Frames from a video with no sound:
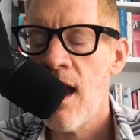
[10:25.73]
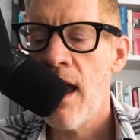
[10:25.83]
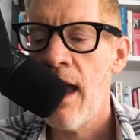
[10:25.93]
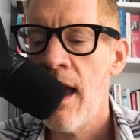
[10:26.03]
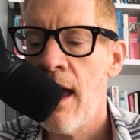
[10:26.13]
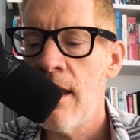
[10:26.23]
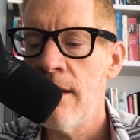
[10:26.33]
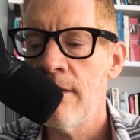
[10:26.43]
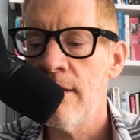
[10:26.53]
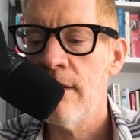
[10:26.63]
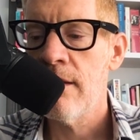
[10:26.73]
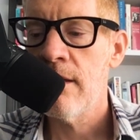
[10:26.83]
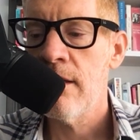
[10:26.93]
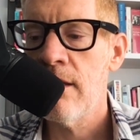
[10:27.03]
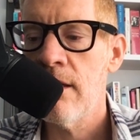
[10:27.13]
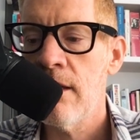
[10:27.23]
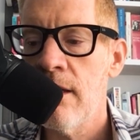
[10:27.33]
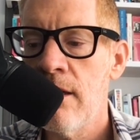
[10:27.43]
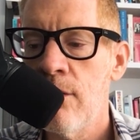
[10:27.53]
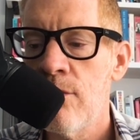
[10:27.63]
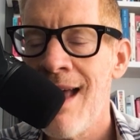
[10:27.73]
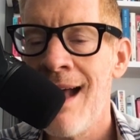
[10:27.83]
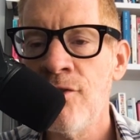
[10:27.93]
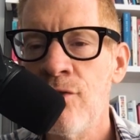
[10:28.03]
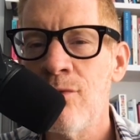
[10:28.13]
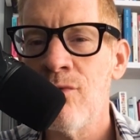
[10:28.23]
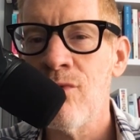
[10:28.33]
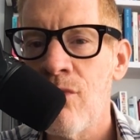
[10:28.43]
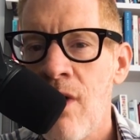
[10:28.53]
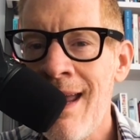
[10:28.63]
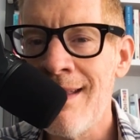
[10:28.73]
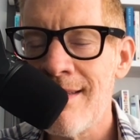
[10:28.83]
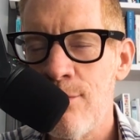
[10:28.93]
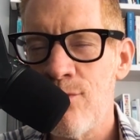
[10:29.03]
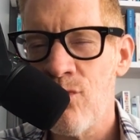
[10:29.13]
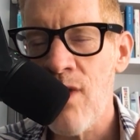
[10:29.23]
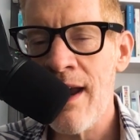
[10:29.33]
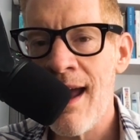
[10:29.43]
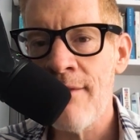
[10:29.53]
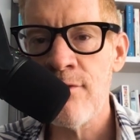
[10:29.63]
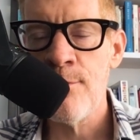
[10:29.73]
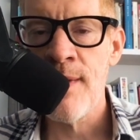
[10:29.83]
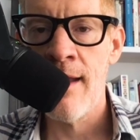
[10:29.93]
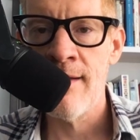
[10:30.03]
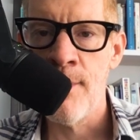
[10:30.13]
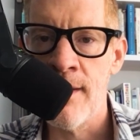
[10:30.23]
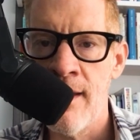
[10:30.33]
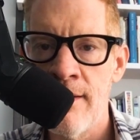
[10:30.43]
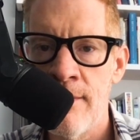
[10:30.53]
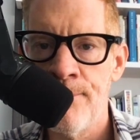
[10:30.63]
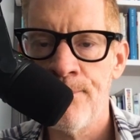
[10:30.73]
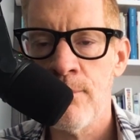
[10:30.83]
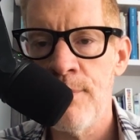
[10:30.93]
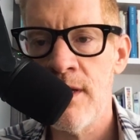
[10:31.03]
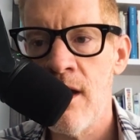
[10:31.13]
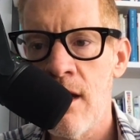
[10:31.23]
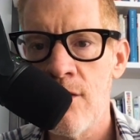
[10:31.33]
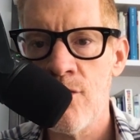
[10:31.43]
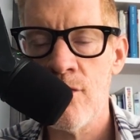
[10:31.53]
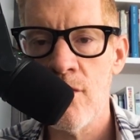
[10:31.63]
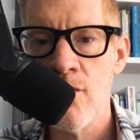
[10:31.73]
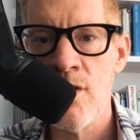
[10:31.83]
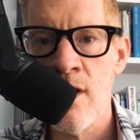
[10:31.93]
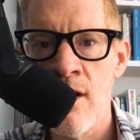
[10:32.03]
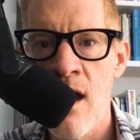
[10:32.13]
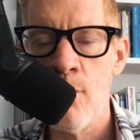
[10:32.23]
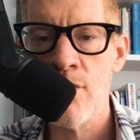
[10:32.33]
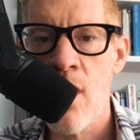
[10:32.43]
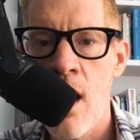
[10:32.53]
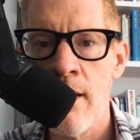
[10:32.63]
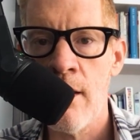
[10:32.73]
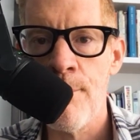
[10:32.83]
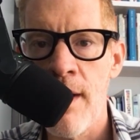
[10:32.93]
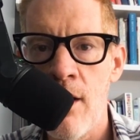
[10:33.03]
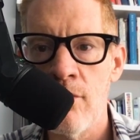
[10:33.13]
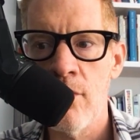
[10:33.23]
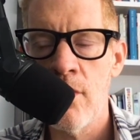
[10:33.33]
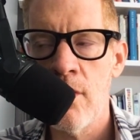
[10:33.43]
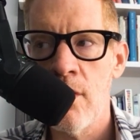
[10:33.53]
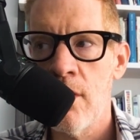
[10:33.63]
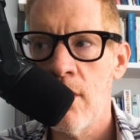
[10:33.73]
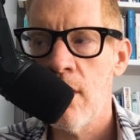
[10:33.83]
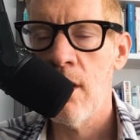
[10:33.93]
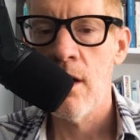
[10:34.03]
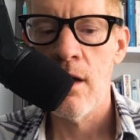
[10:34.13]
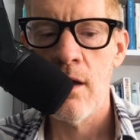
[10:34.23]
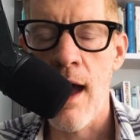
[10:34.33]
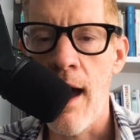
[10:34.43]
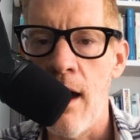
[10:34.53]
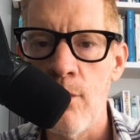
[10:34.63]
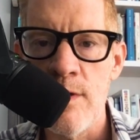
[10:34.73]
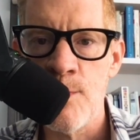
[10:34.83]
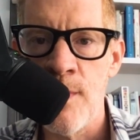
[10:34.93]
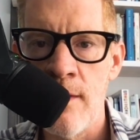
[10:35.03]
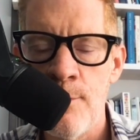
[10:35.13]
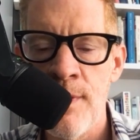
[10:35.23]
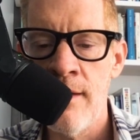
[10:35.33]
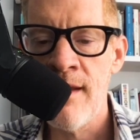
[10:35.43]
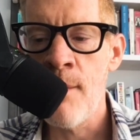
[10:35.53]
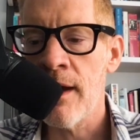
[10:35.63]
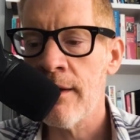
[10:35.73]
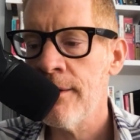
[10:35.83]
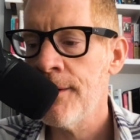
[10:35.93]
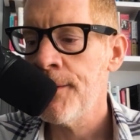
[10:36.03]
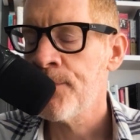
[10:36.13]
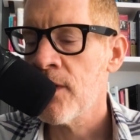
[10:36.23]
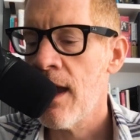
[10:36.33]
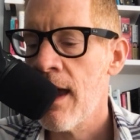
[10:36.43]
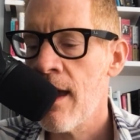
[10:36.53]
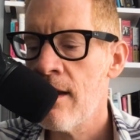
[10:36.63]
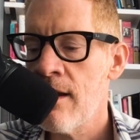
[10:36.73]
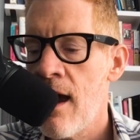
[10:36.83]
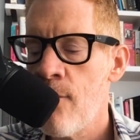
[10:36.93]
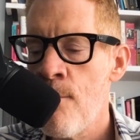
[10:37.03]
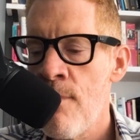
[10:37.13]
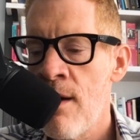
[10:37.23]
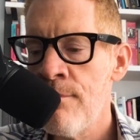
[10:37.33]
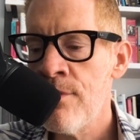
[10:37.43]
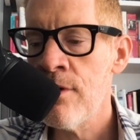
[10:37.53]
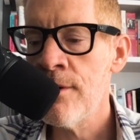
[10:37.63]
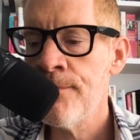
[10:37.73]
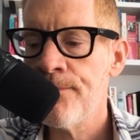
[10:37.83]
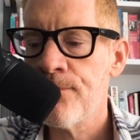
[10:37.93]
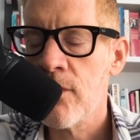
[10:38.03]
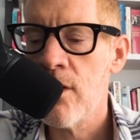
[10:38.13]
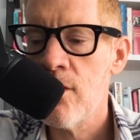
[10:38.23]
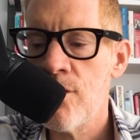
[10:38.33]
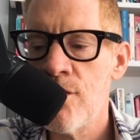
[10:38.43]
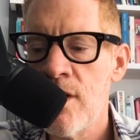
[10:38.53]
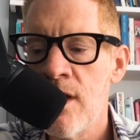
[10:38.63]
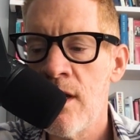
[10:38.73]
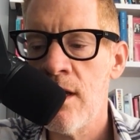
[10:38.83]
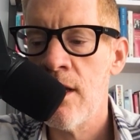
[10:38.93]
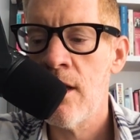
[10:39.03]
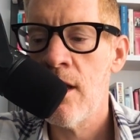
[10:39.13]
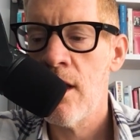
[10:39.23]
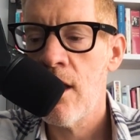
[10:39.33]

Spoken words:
and it was right after the pandemic ended, because she and I were talking about how we spent the pandemic. And I remember she